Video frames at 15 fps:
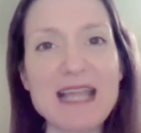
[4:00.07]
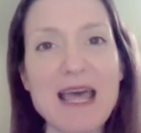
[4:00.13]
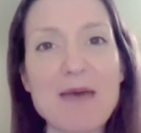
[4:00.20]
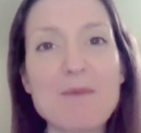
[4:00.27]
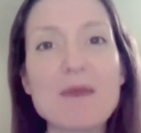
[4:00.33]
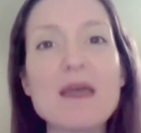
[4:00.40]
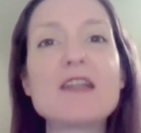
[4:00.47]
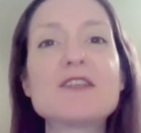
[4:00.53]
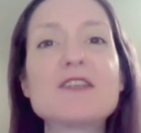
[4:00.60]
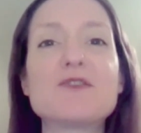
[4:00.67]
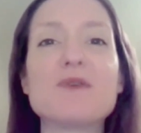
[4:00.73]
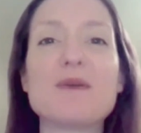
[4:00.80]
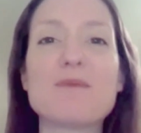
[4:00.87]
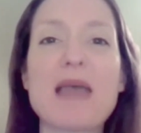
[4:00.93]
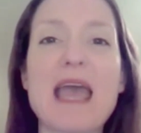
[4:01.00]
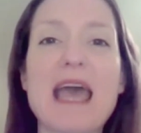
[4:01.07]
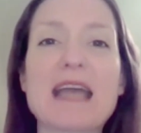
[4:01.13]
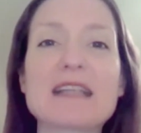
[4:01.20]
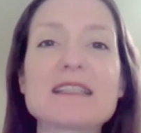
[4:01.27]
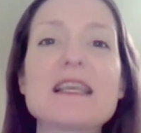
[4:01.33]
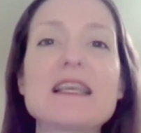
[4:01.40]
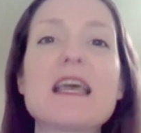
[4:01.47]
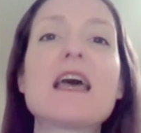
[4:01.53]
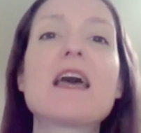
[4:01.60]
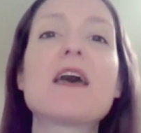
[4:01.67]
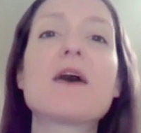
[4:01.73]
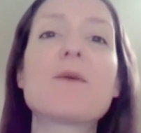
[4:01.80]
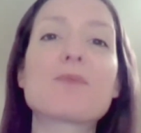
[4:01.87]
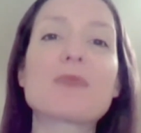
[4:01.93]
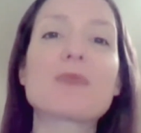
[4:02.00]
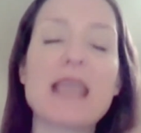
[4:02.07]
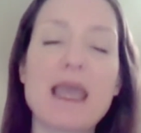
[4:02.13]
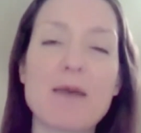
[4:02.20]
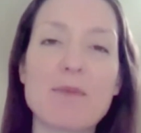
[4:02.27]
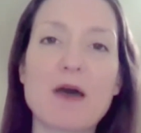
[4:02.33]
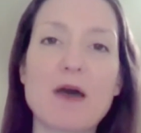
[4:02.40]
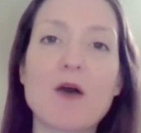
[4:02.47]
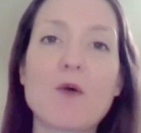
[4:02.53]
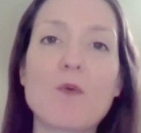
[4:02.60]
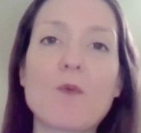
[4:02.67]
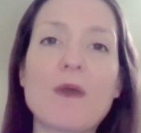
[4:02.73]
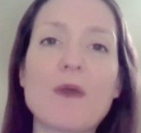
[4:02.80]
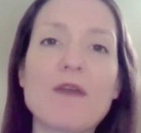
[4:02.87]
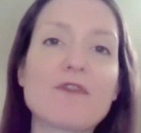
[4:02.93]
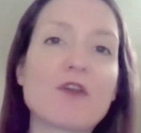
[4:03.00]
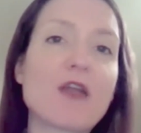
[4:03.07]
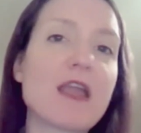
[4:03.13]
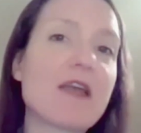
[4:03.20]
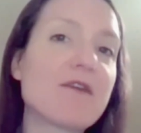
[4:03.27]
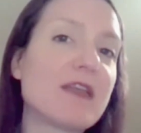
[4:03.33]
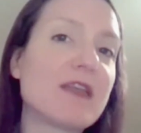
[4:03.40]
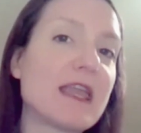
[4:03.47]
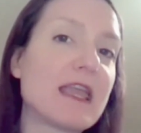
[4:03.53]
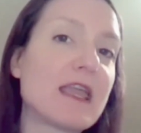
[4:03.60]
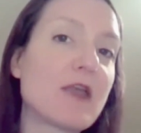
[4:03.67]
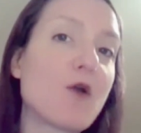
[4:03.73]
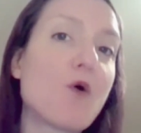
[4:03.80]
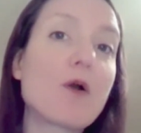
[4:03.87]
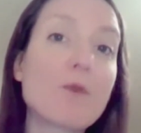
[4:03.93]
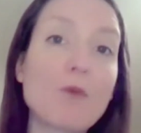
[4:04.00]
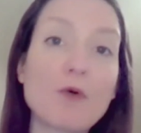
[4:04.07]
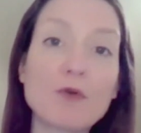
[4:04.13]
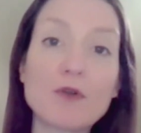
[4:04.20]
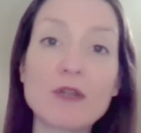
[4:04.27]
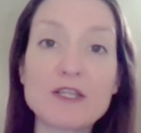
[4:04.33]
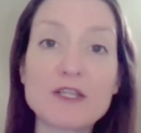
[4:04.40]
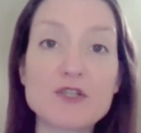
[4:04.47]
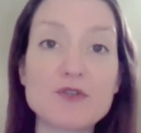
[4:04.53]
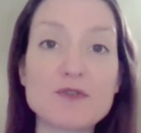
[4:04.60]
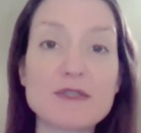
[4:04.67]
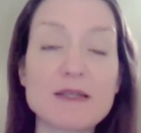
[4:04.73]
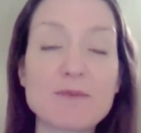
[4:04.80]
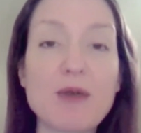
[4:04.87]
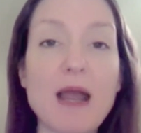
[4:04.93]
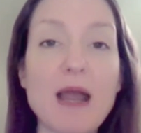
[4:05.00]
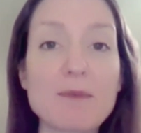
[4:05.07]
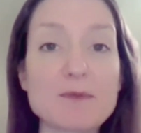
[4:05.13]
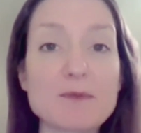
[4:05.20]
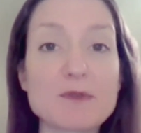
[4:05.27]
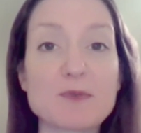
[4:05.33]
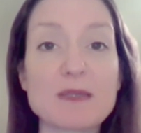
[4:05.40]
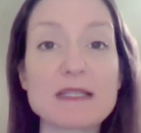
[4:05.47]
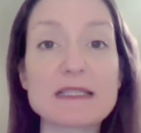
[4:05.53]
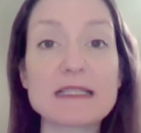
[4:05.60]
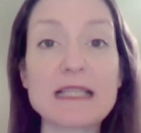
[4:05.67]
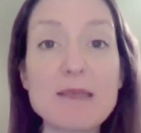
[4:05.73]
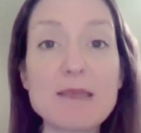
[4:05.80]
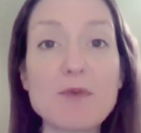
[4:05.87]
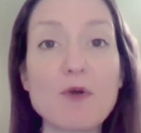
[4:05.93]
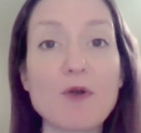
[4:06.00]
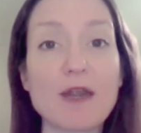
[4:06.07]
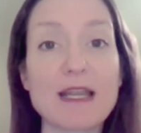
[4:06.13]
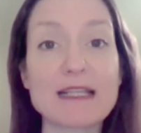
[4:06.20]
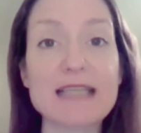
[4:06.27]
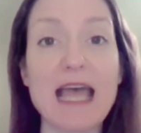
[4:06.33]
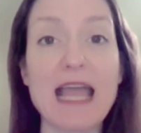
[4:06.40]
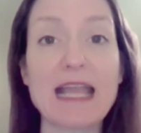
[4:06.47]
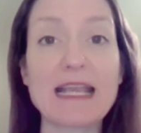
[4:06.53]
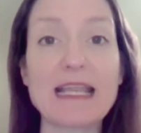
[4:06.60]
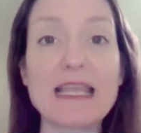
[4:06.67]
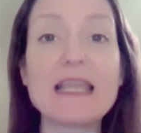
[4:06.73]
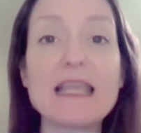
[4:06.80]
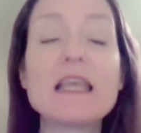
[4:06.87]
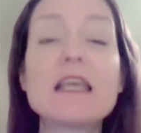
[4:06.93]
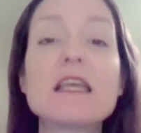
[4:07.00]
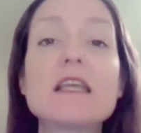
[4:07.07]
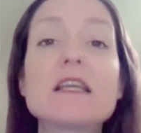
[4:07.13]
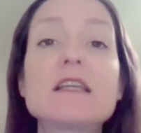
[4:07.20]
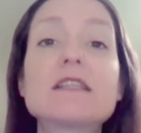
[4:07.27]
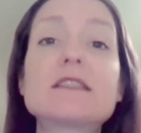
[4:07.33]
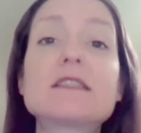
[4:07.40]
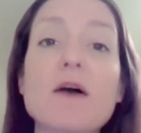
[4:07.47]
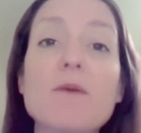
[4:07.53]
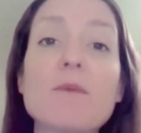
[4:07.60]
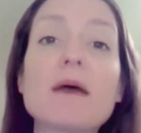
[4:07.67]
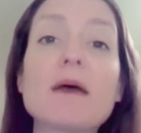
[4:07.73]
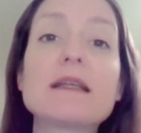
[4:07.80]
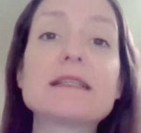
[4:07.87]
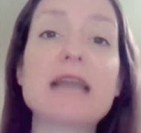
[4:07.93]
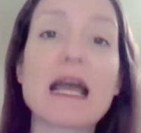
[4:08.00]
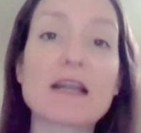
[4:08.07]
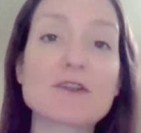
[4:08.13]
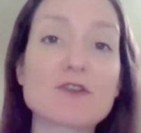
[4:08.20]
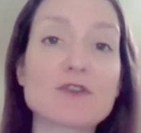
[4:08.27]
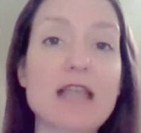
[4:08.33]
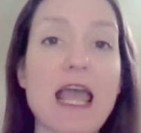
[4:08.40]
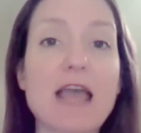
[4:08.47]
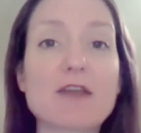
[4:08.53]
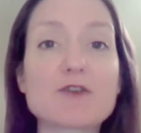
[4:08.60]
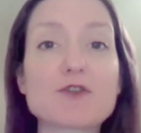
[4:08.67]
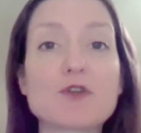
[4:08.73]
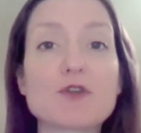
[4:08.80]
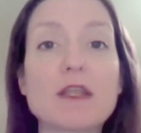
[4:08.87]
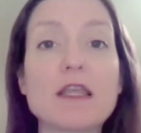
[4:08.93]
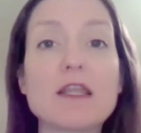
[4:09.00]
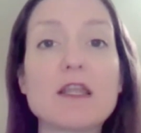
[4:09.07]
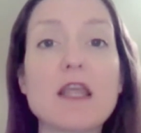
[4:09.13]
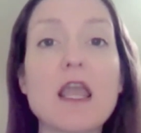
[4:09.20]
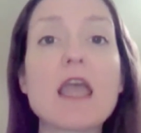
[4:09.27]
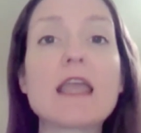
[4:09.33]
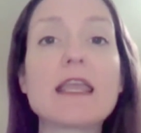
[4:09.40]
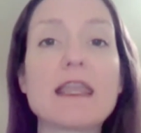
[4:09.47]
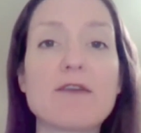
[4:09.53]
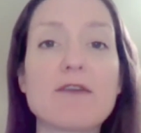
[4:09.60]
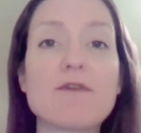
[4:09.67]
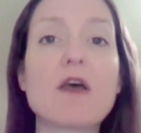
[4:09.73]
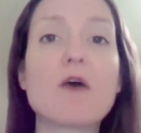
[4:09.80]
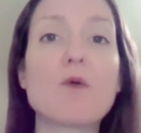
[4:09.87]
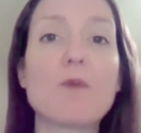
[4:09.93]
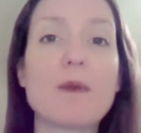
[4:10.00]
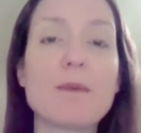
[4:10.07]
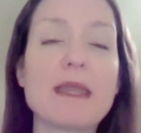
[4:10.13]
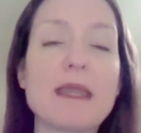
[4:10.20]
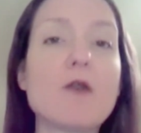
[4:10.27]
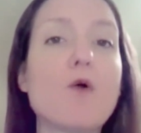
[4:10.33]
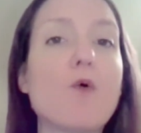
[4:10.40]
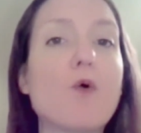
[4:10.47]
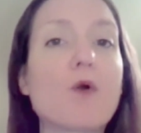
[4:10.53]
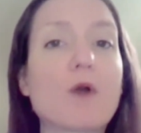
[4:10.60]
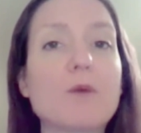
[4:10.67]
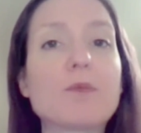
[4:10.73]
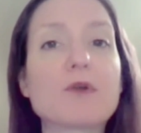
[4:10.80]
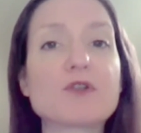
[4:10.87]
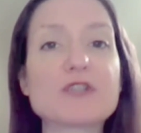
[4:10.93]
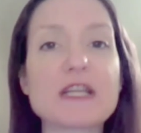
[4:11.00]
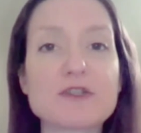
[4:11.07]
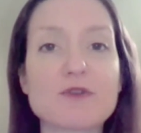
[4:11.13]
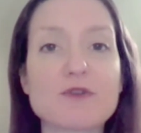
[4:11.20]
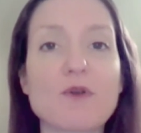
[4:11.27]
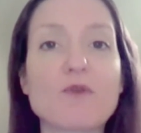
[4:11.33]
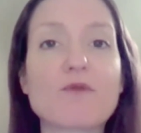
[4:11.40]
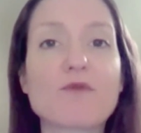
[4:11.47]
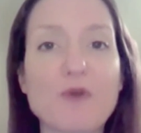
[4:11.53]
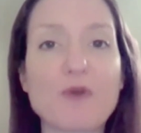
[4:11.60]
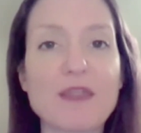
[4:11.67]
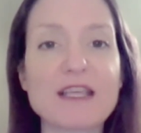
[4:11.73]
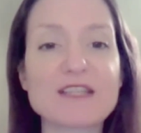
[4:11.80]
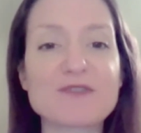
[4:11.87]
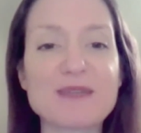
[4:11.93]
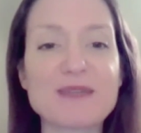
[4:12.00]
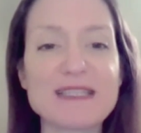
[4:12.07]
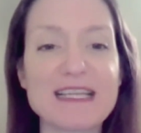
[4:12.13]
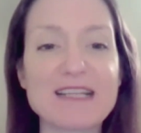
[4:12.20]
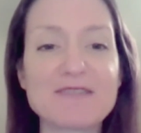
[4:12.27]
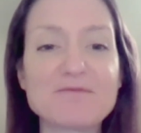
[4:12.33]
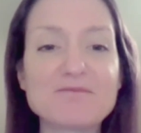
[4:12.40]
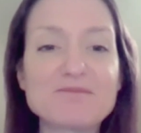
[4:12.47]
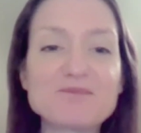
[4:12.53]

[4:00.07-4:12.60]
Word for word: them to impact GABA if they're having hormonal issues and problems with sleep or anxiety. Some doctors actually give women oral progesterone for this reason.